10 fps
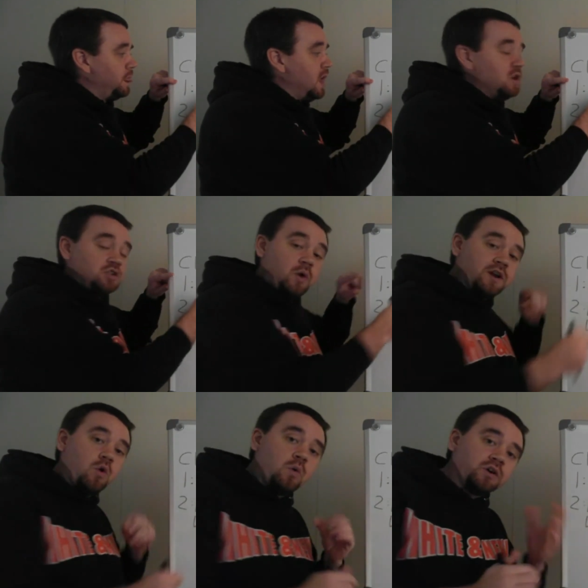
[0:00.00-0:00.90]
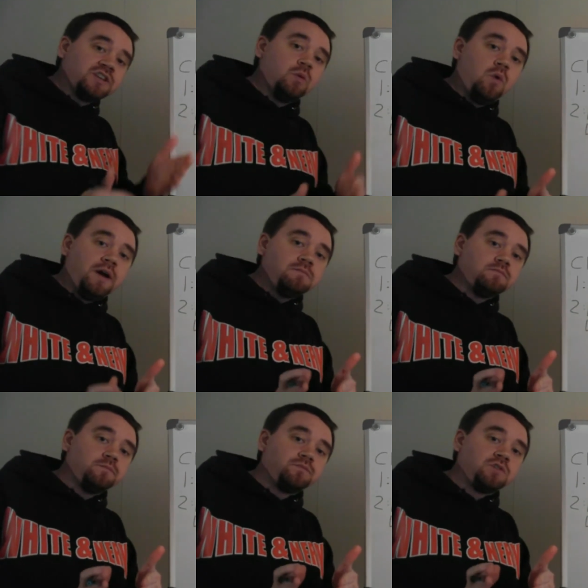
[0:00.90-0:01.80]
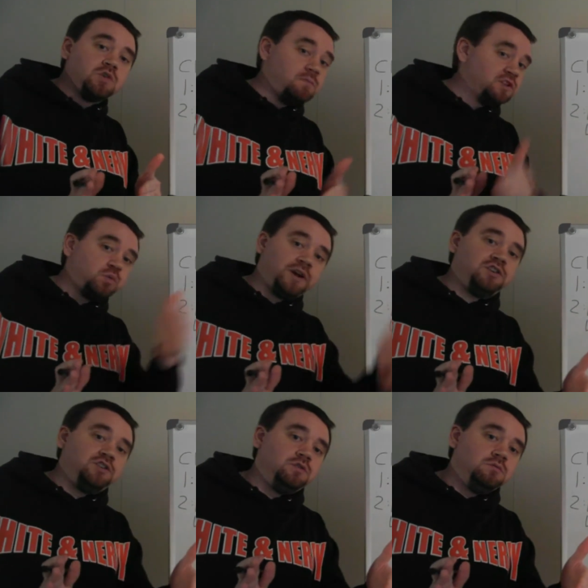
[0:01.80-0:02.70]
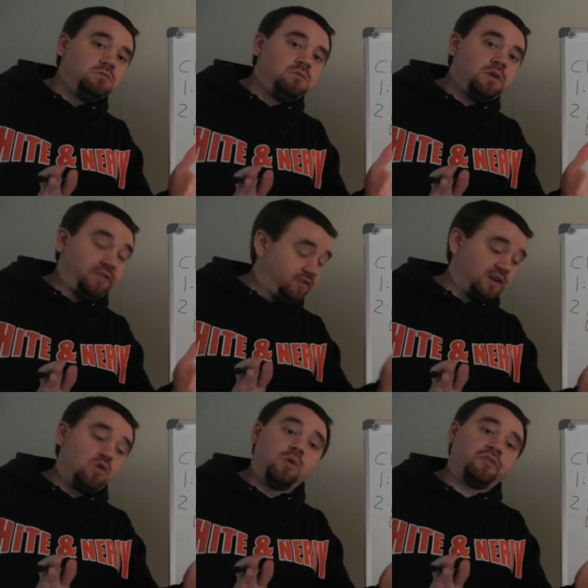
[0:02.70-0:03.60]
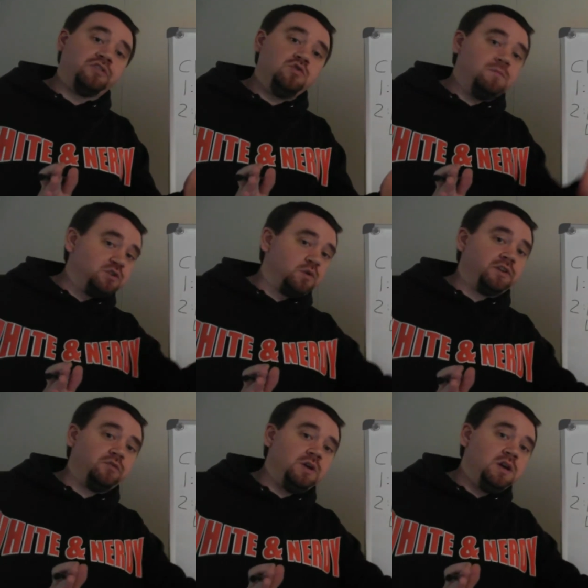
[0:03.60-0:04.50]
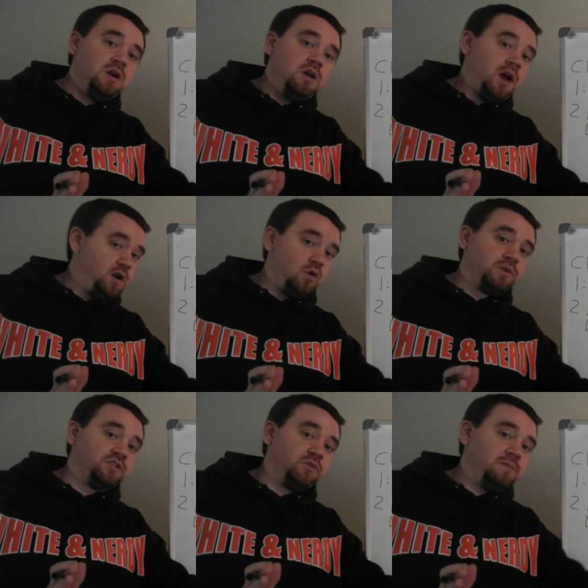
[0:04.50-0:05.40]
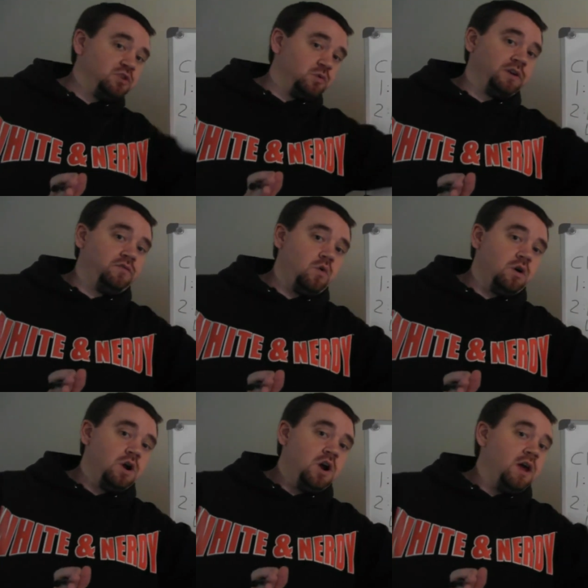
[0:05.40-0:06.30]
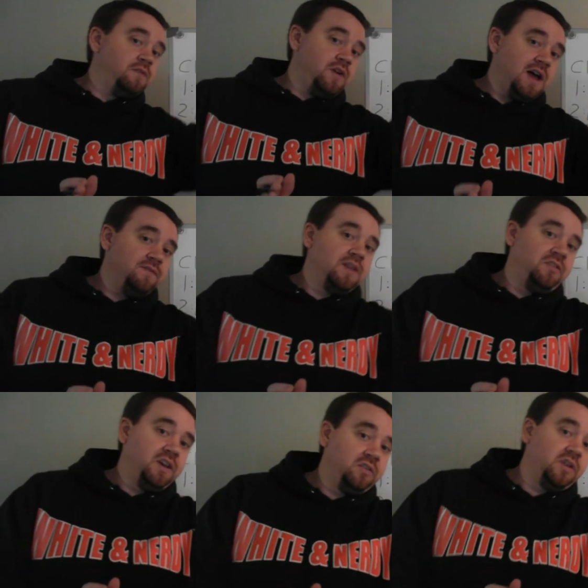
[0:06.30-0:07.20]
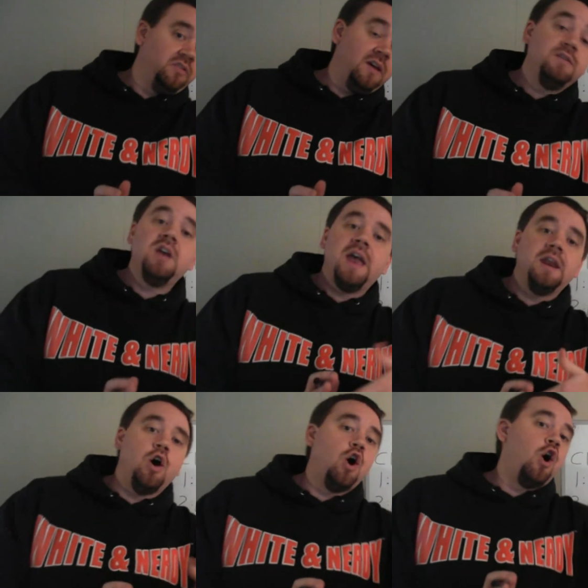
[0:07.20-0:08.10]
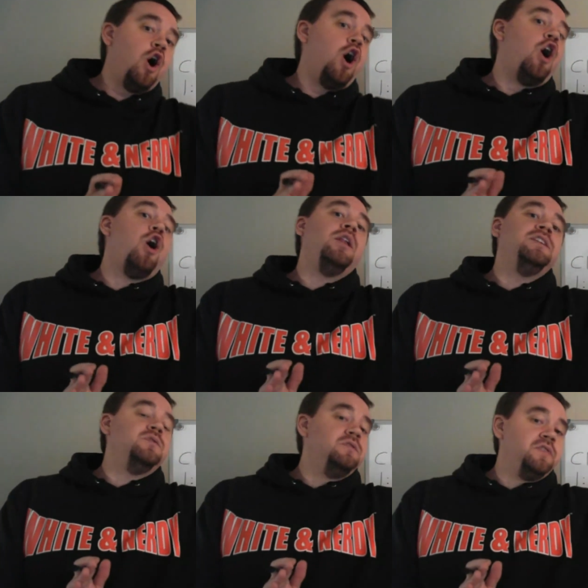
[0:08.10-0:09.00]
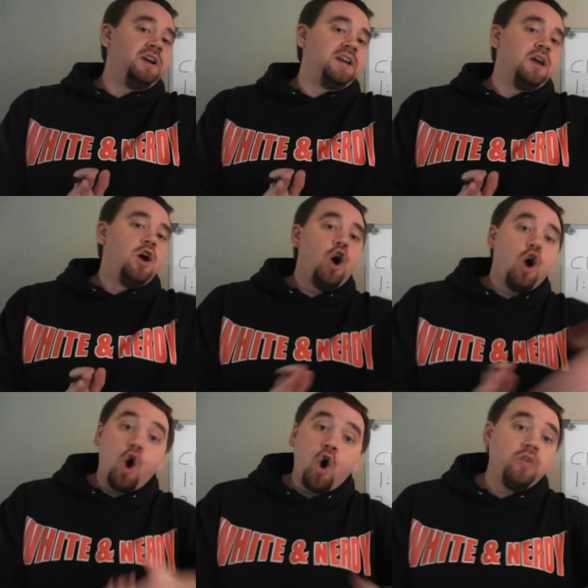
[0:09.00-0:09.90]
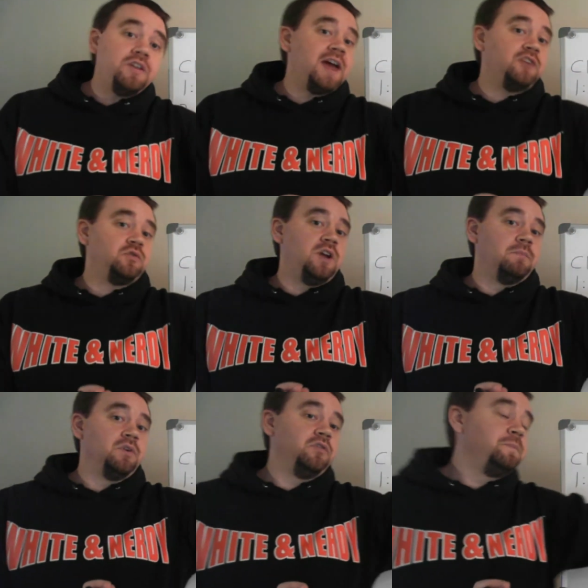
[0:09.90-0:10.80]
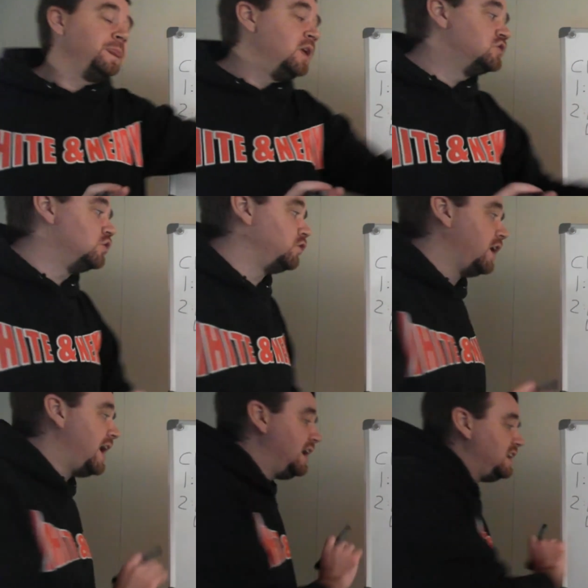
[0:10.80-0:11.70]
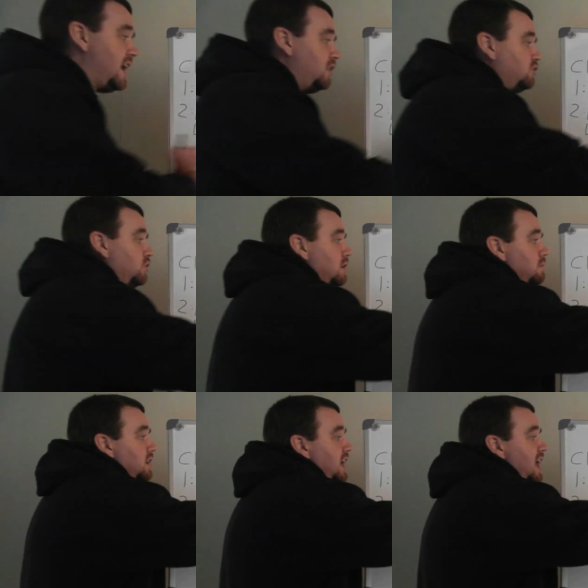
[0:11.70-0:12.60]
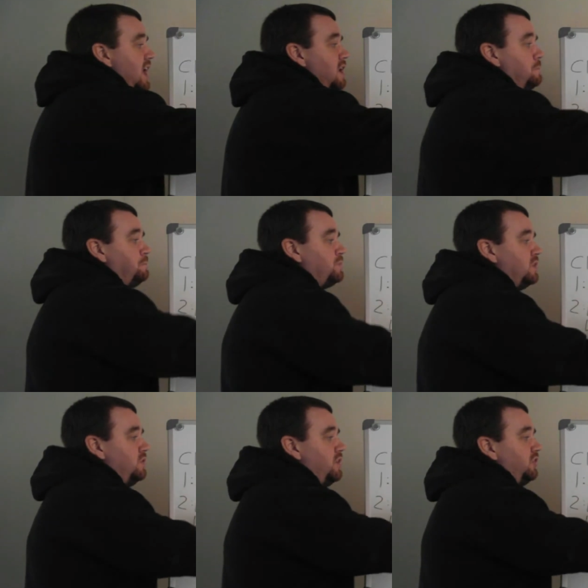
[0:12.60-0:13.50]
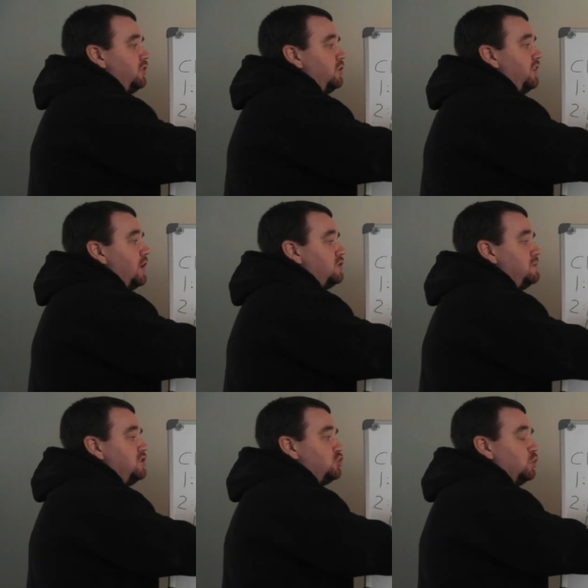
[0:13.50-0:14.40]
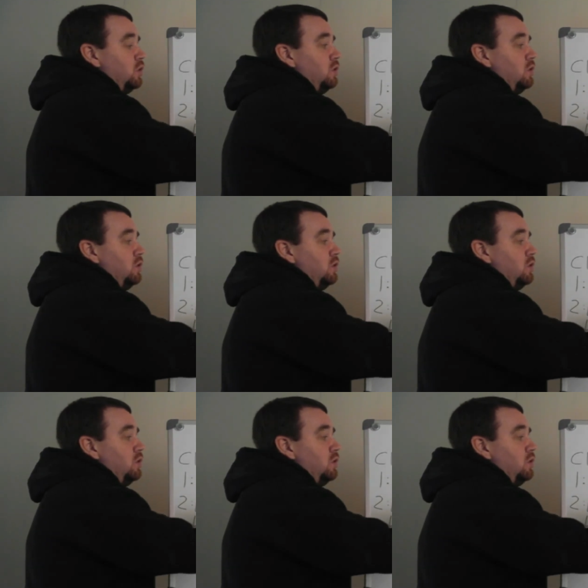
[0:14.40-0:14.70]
So I know it works at 1, so it must work at 2. And since I know it works at 2, it must work at 3. I know it works at 3, it must work at 4, and 5, and 6, and 7, and all into infinity. All the natural numbers. So for any natural number k, this turns out to be true.